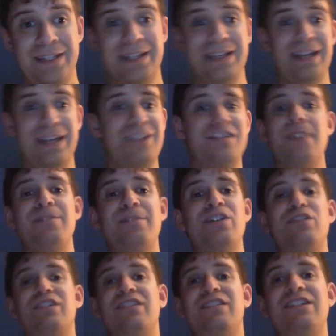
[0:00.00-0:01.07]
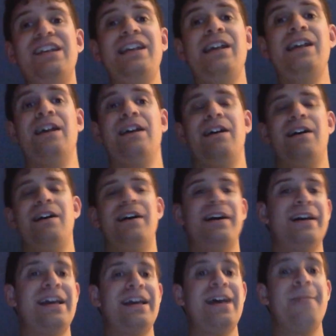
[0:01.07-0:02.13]
It's going to be good to see uh,
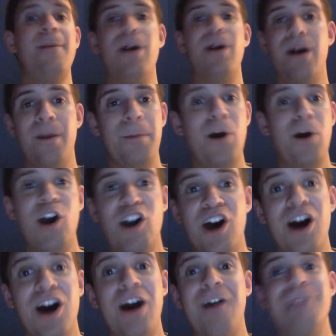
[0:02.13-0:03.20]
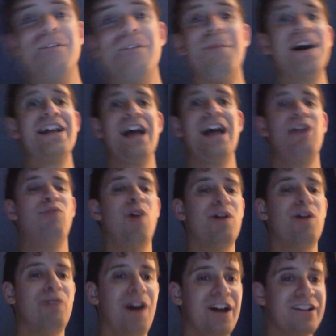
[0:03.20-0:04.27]
him a part of the Monday Night Raw
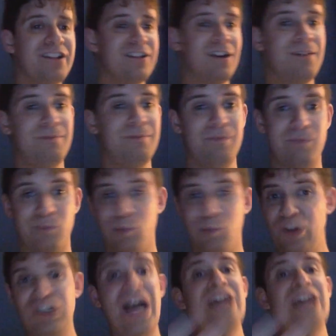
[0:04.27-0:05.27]
roster which I